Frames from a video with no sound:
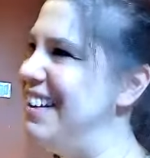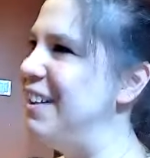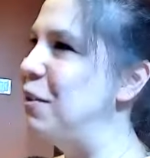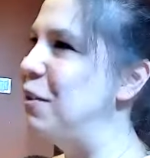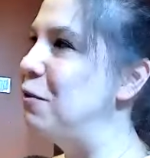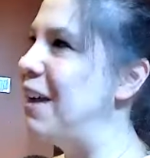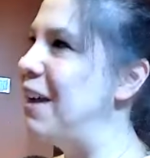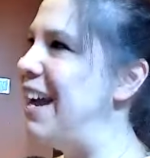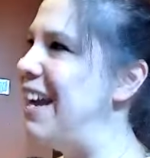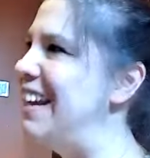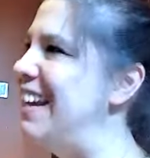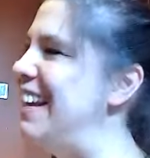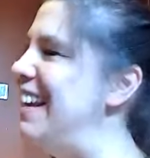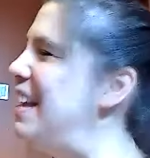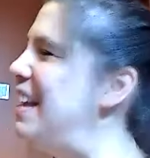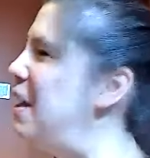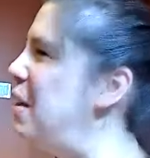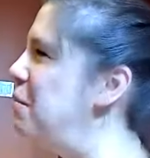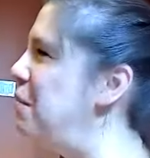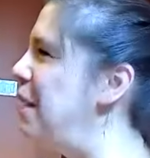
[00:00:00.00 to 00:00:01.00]
Hooray.
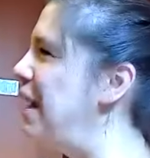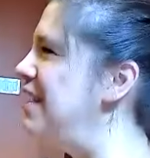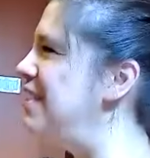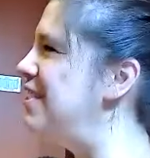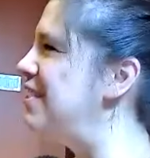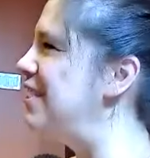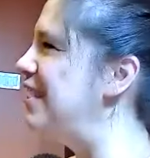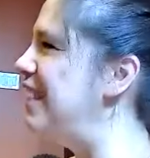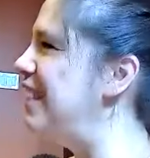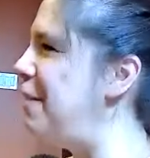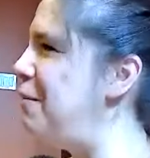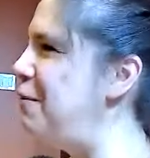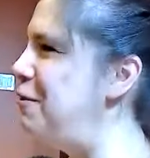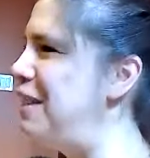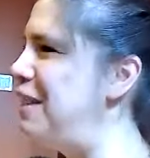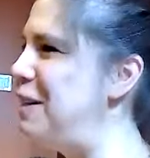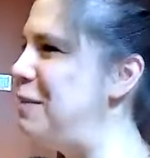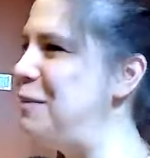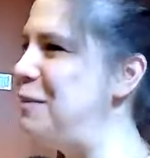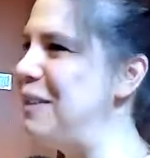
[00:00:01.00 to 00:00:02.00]
Bend your left
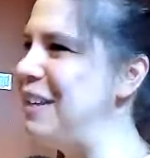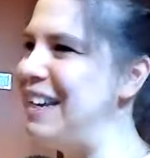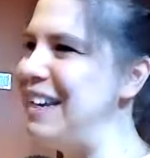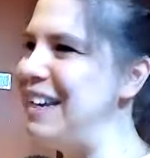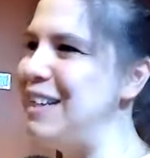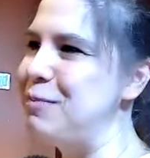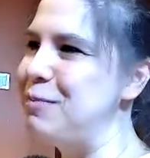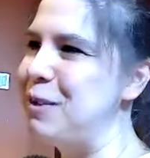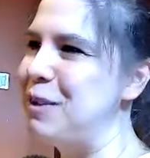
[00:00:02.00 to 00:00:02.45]
knee, please.